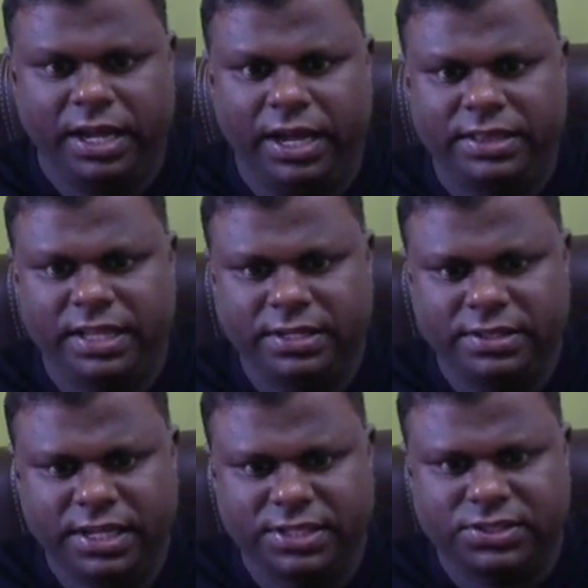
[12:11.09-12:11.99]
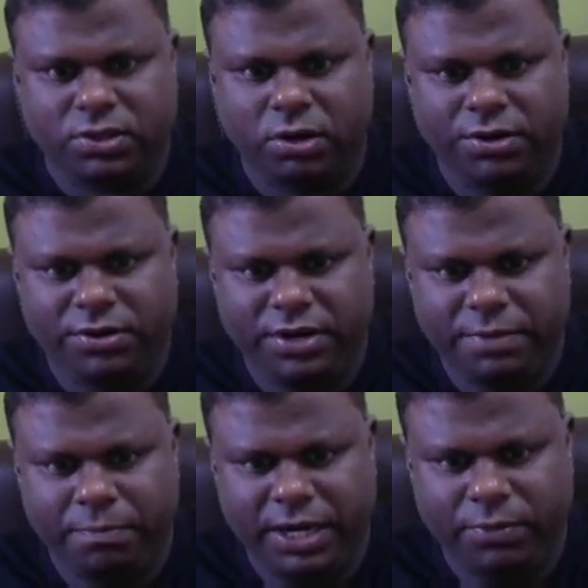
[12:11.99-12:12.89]
And then this on
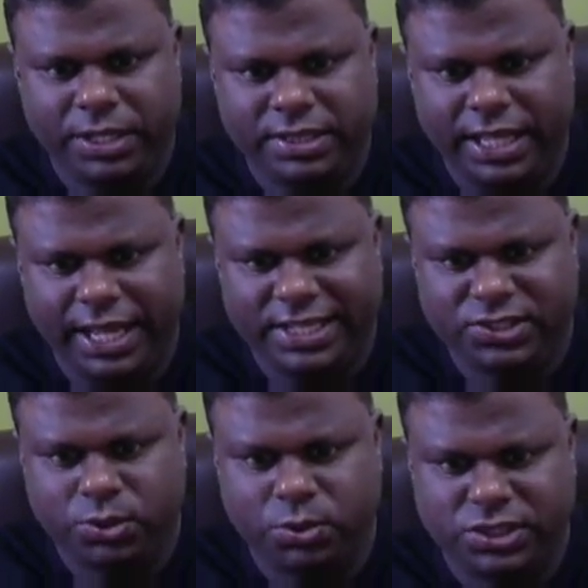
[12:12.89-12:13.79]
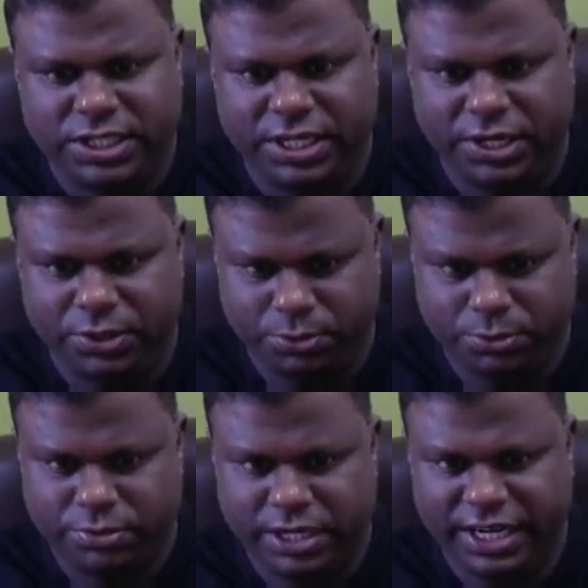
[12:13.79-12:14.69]
treatment with
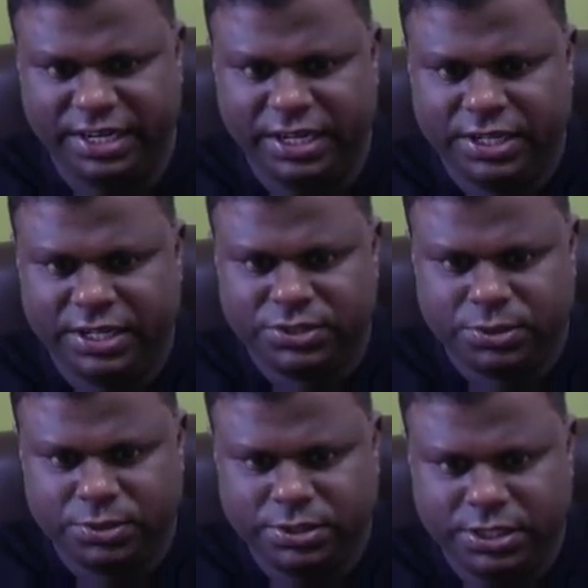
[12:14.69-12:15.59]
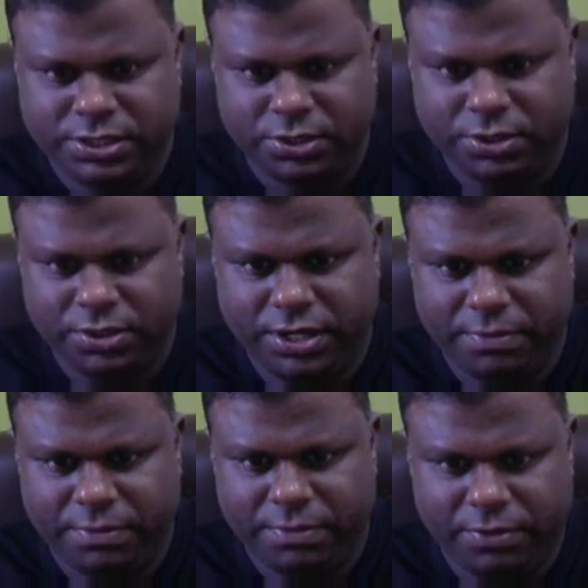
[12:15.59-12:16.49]
SOCl2, right? So this on
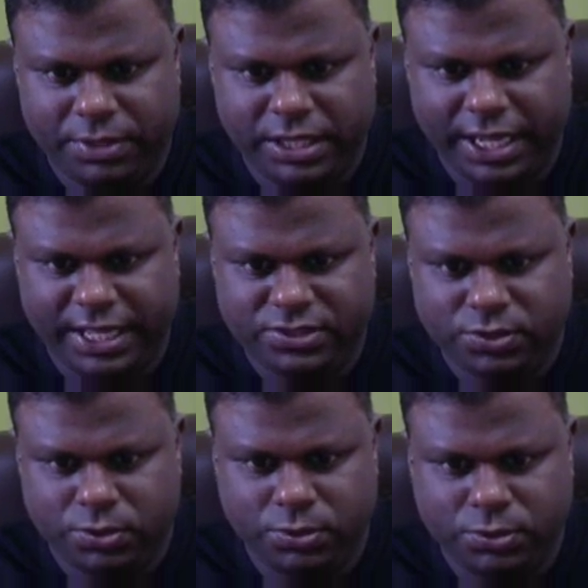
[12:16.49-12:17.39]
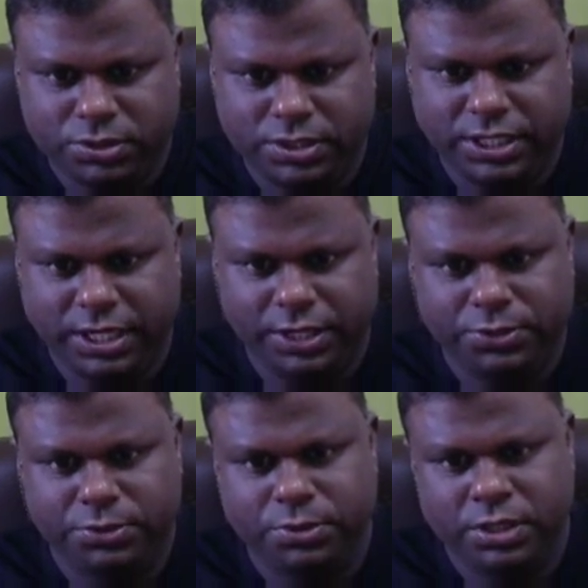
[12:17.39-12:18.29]
treatment with
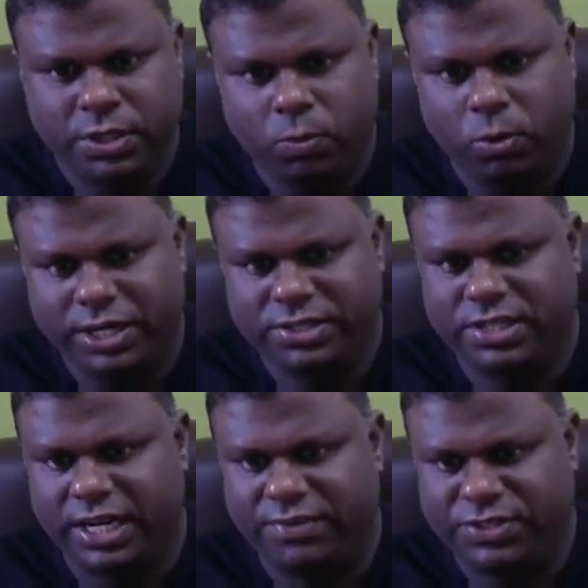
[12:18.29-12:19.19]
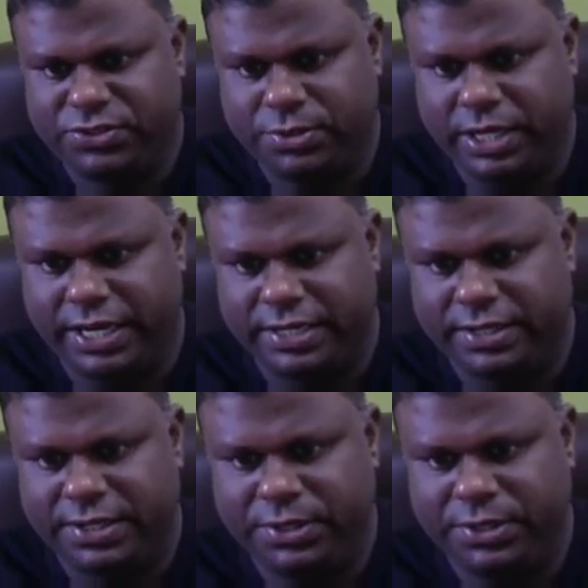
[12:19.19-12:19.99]
SOCl2, what is that which you get?